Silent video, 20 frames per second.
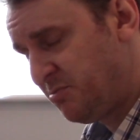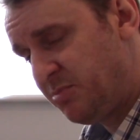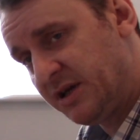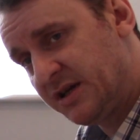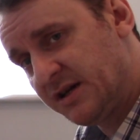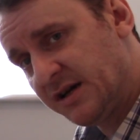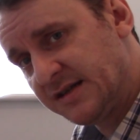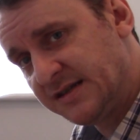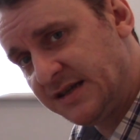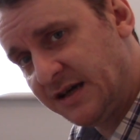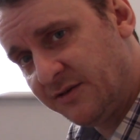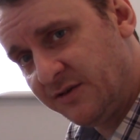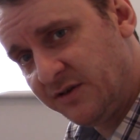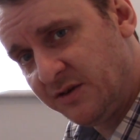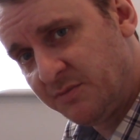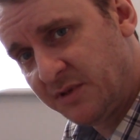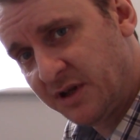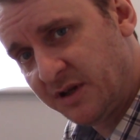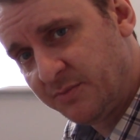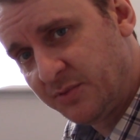a big cutout in
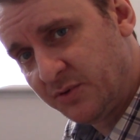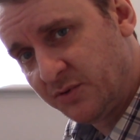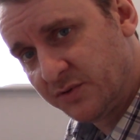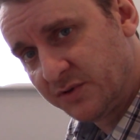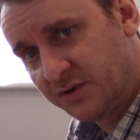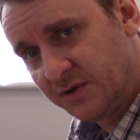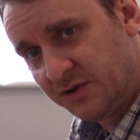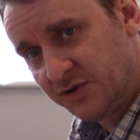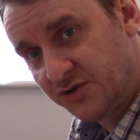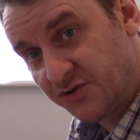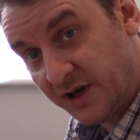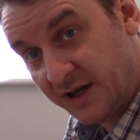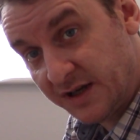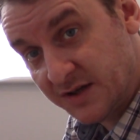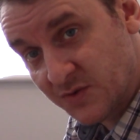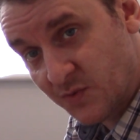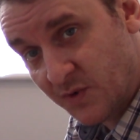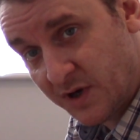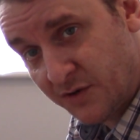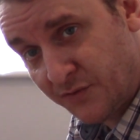the motherboard tray
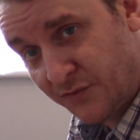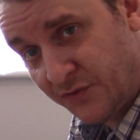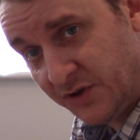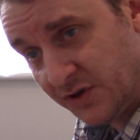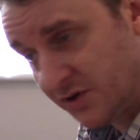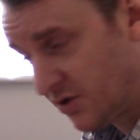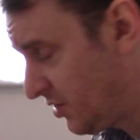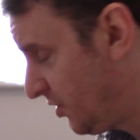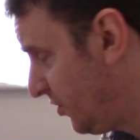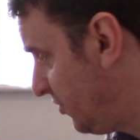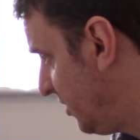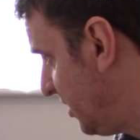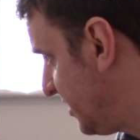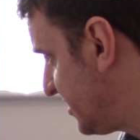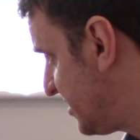as well for your cooler,